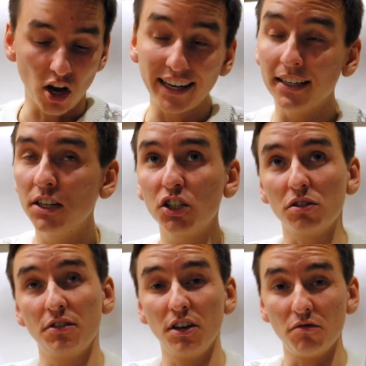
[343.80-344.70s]

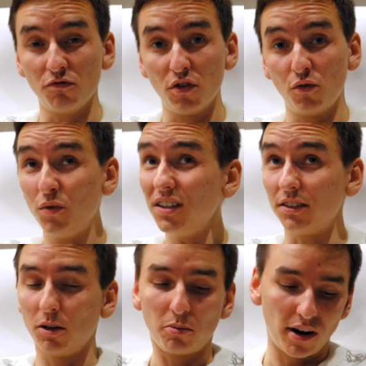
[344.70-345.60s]
Initial, the, the
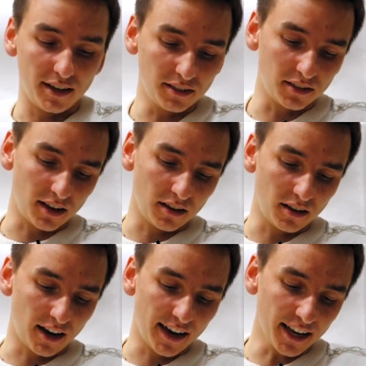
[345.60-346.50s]
retail price, yeah.
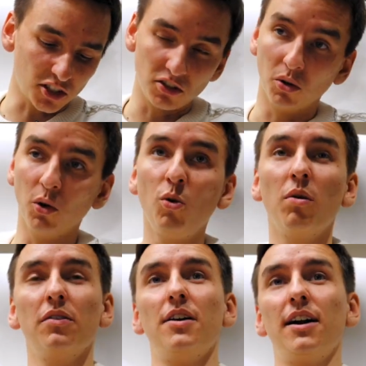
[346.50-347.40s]
I actually don't know
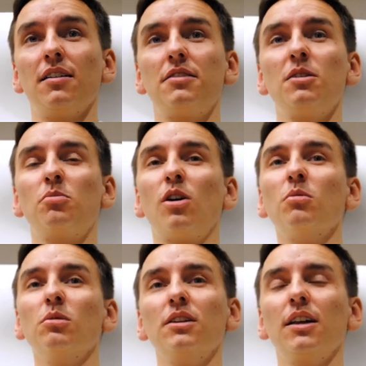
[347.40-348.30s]
about that. I think
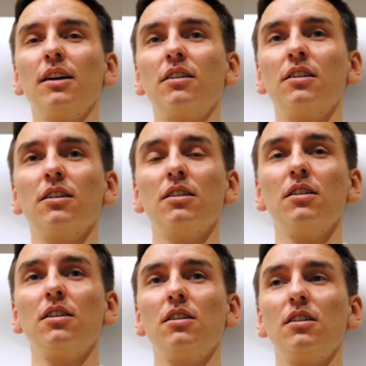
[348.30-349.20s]
probably like uh,
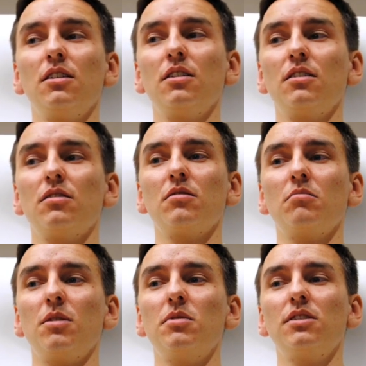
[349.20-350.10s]

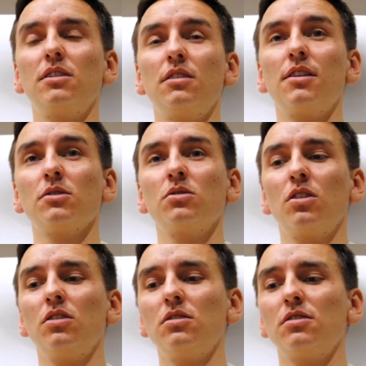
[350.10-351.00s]
maybe
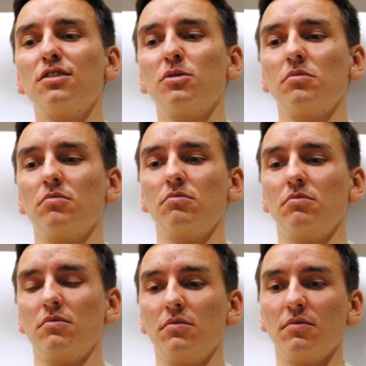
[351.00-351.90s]
$60,000.
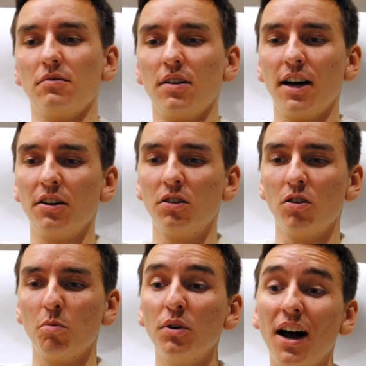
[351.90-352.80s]
60? I don't
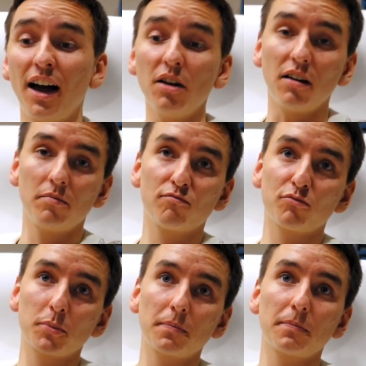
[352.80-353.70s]
know, but I. Well, we will
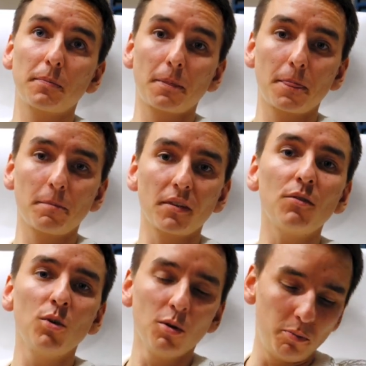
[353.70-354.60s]
put it here.
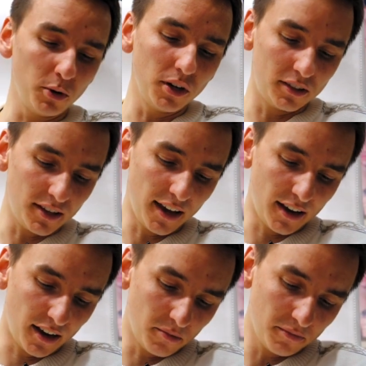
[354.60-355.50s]
Like we will put it, yeah,
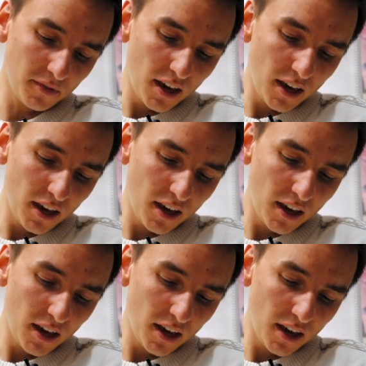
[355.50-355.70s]
yeah. yeah.